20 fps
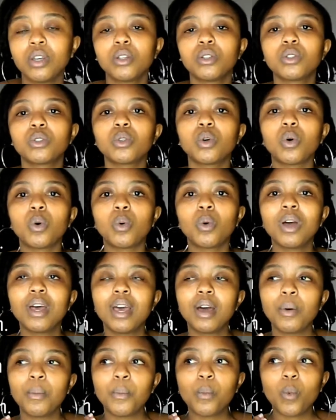So
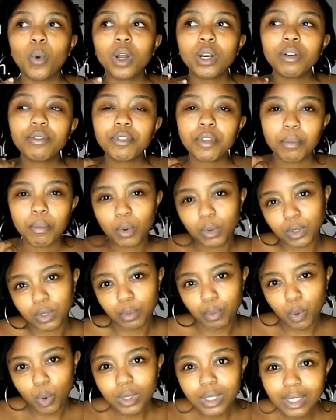one of the most
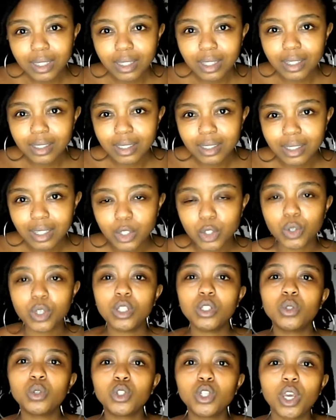important things is that you
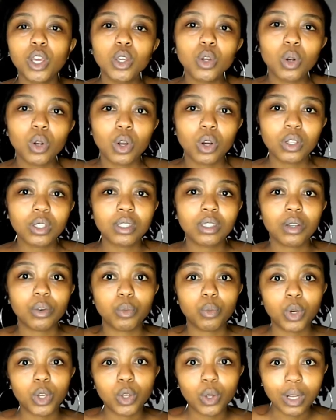need to check your locks
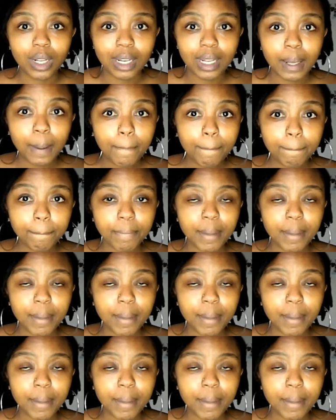regularly.